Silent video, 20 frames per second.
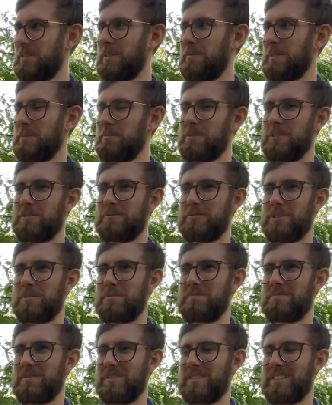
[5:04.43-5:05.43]
coming more
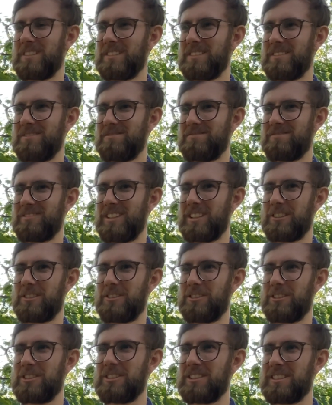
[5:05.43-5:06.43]
from an
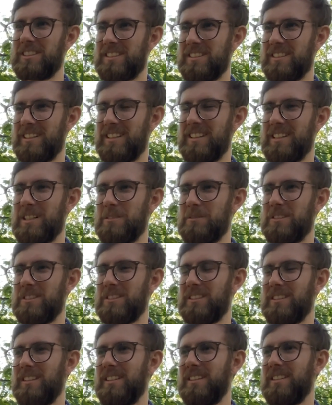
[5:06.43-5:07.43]
ecological side, I would
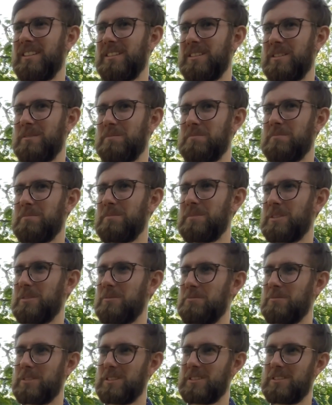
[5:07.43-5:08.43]
say, but
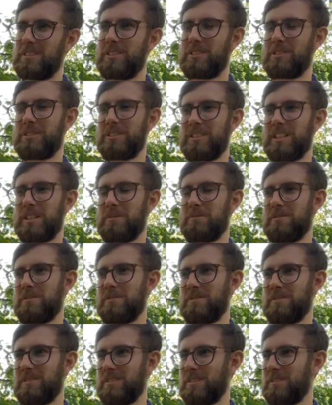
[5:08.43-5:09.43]
we are in contact with
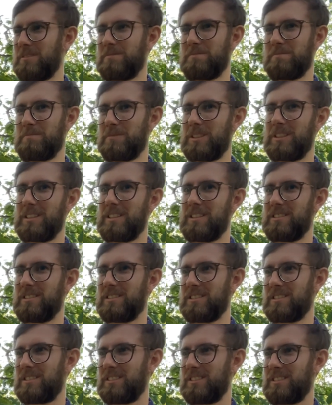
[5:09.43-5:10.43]
many
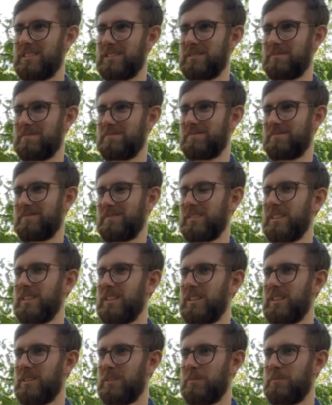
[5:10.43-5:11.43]
other
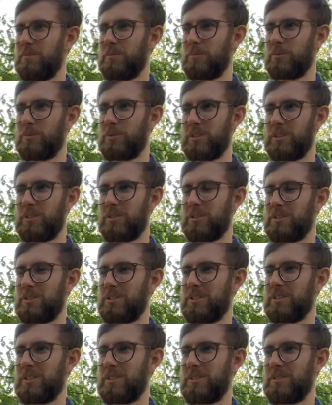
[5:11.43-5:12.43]

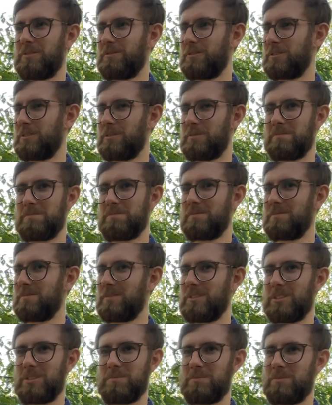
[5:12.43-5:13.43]
researchers
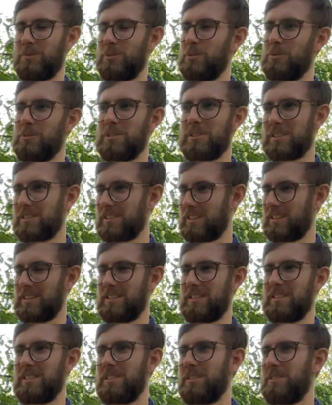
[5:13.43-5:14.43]
from social
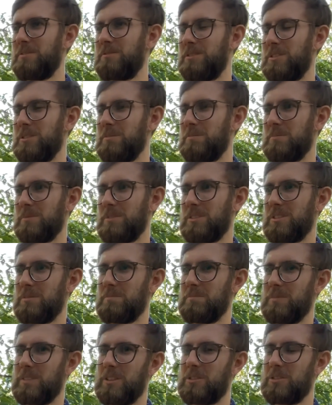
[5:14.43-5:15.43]
sciences,
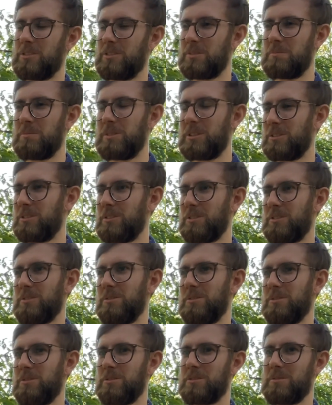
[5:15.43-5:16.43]
from economy
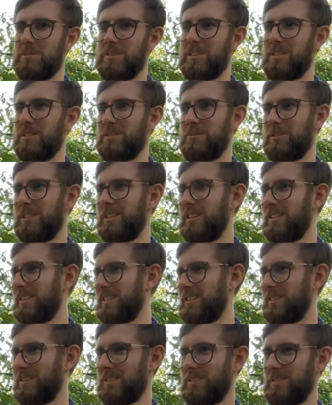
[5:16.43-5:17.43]
also. So that's a really
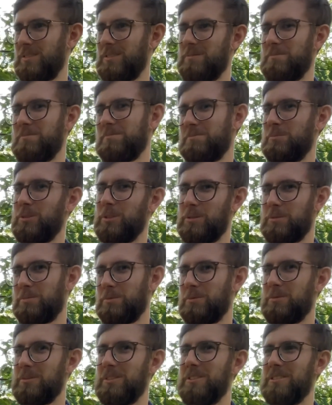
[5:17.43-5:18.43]
nice
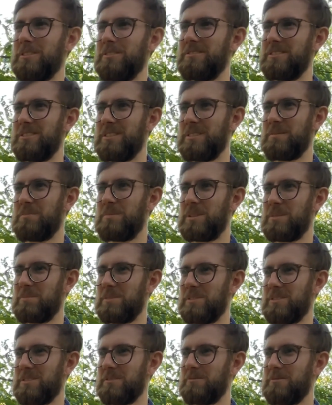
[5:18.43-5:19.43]
potpourri of
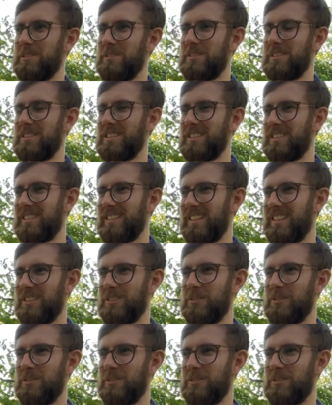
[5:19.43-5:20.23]
people where you can gain